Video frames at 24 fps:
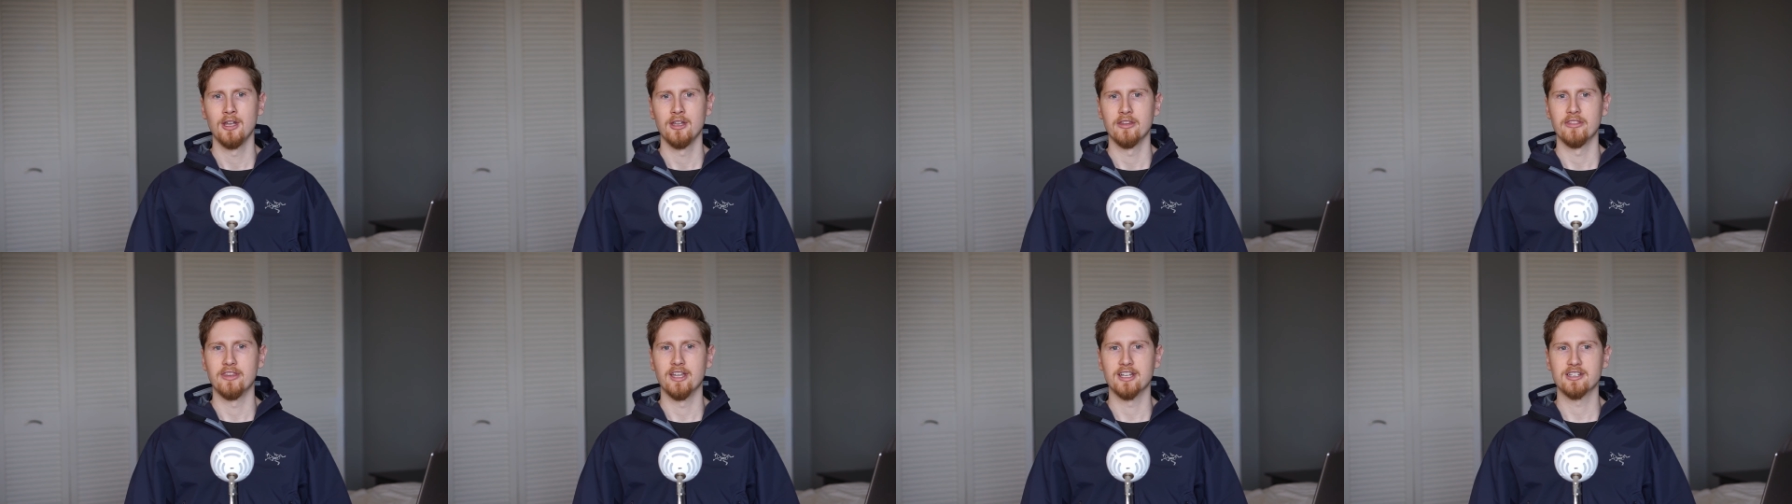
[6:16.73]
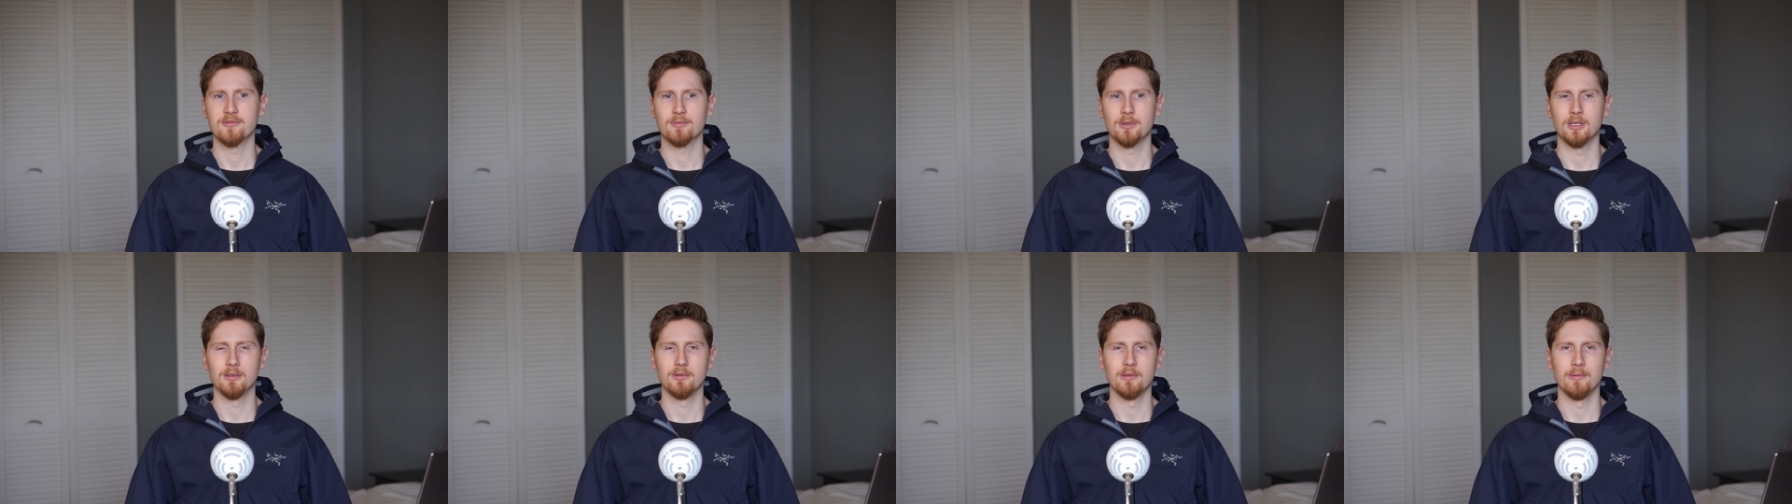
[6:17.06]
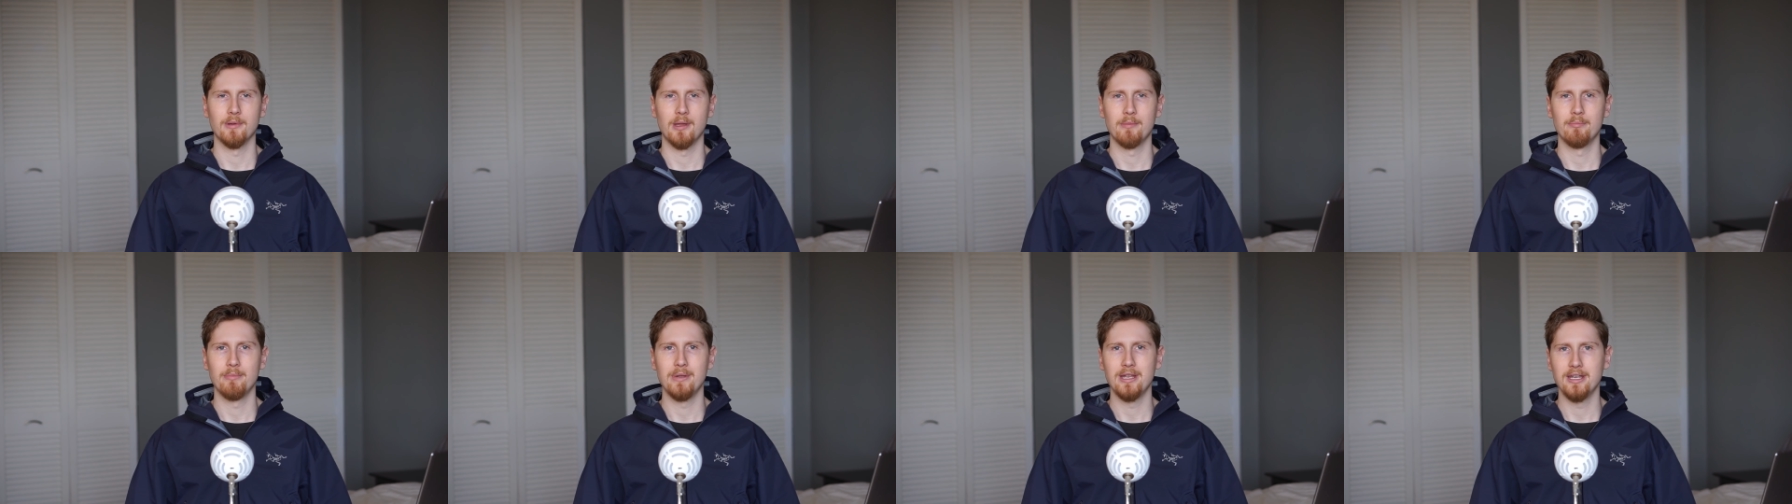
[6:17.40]
That's probably
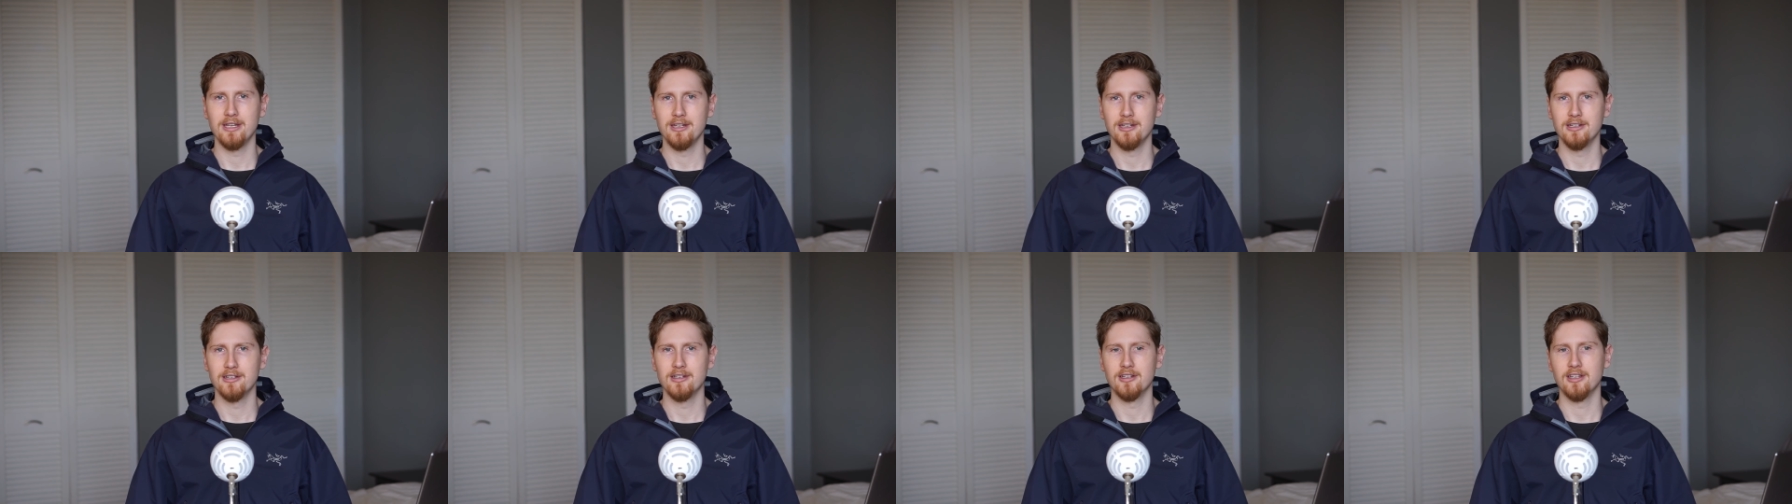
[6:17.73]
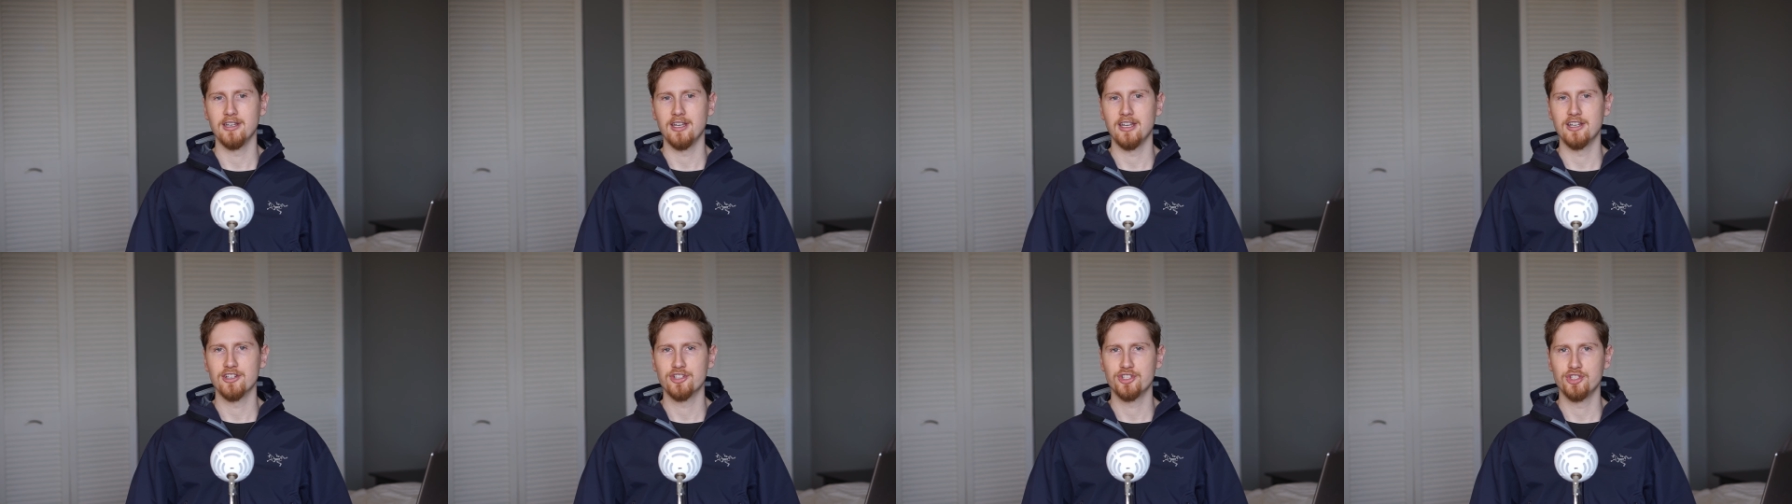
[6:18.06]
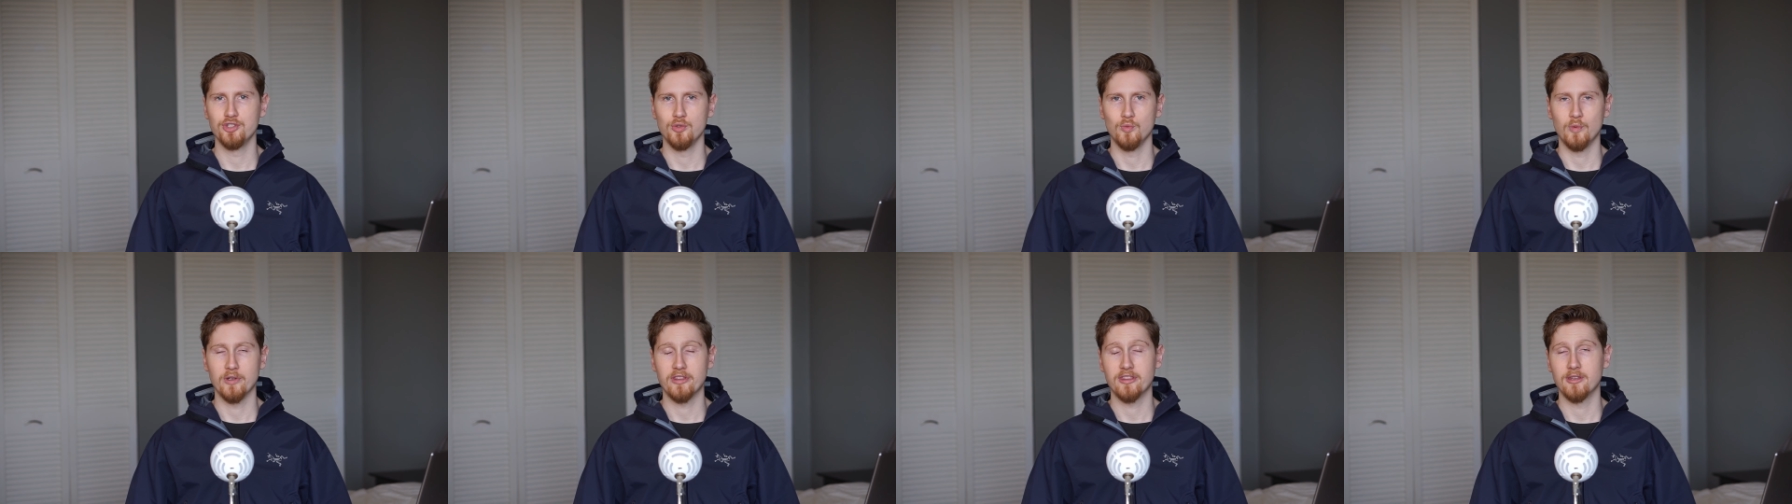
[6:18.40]
my main
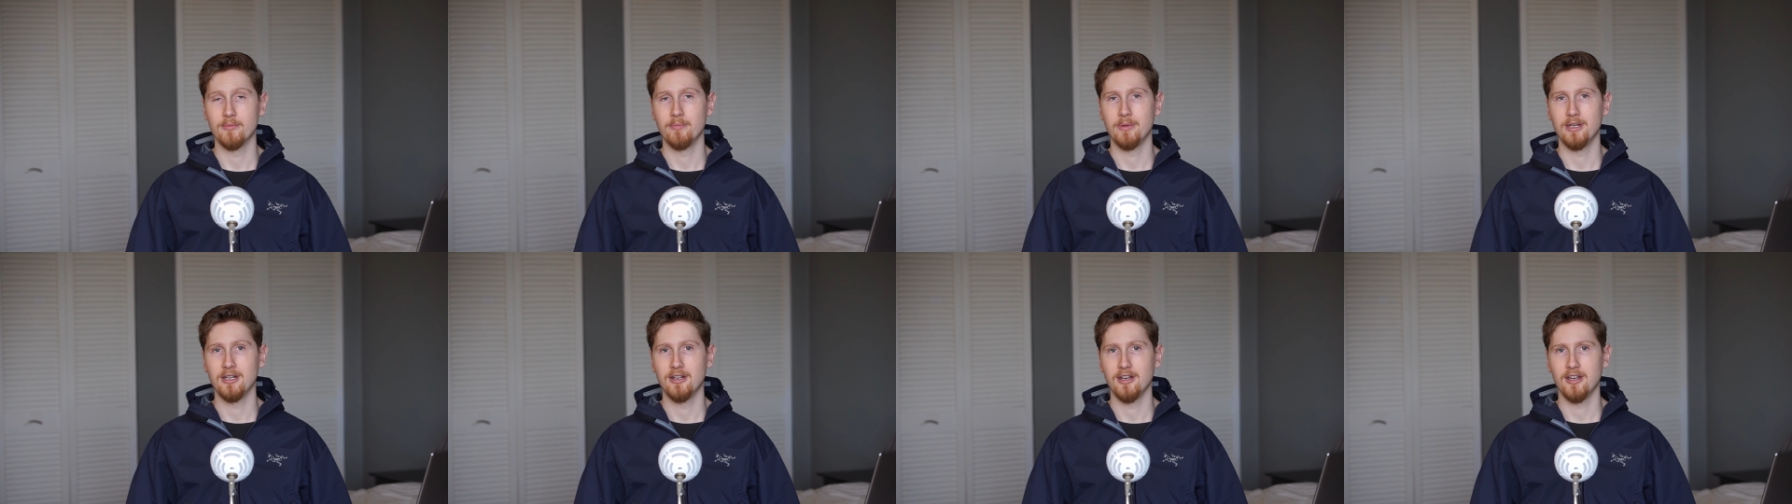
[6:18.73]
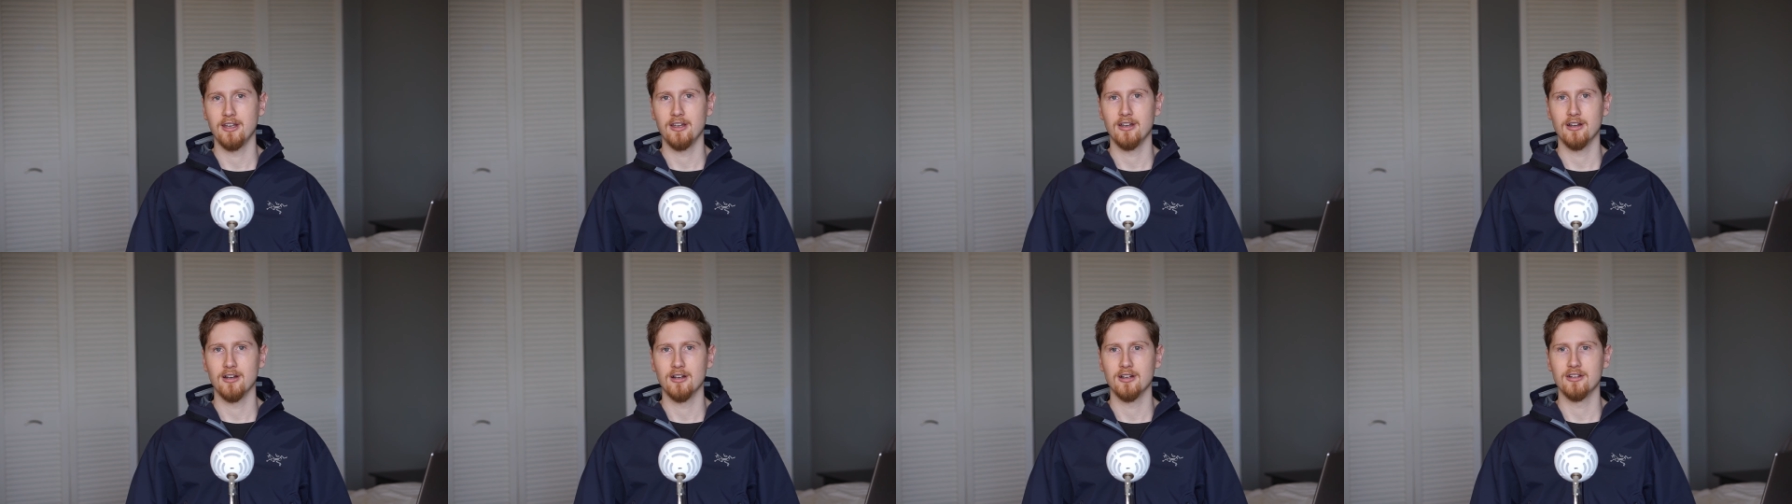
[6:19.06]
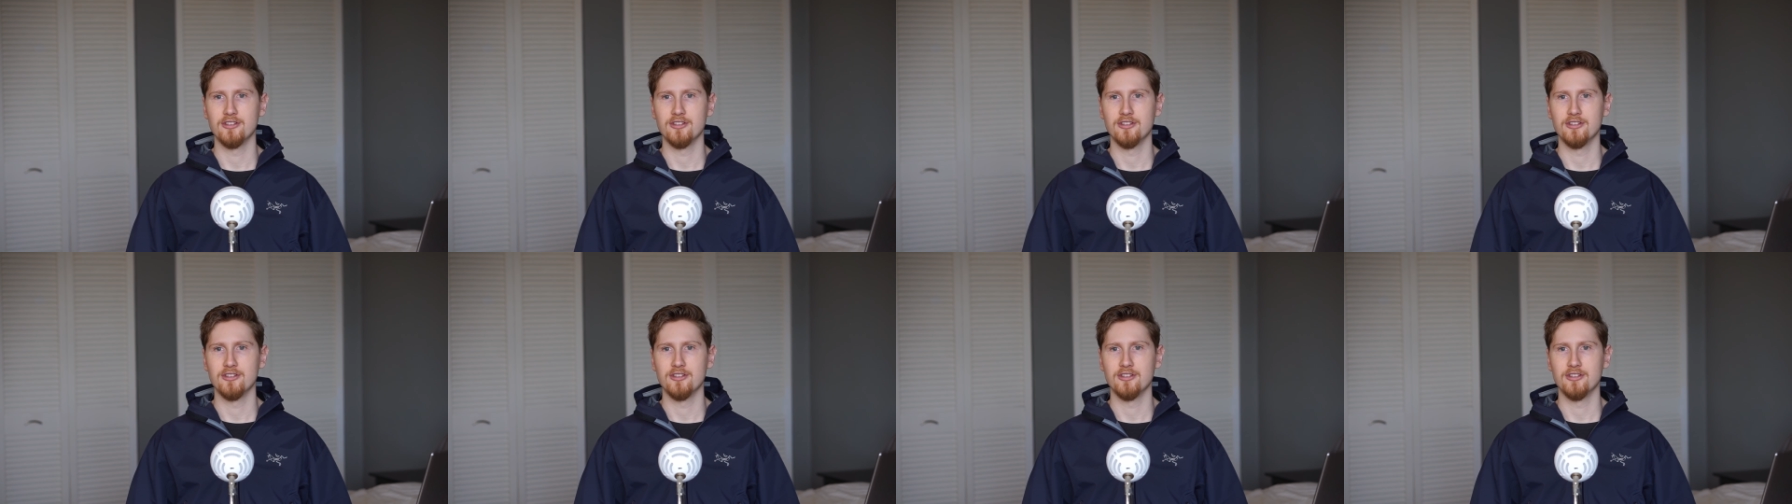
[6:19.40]
issue with the Beta AR,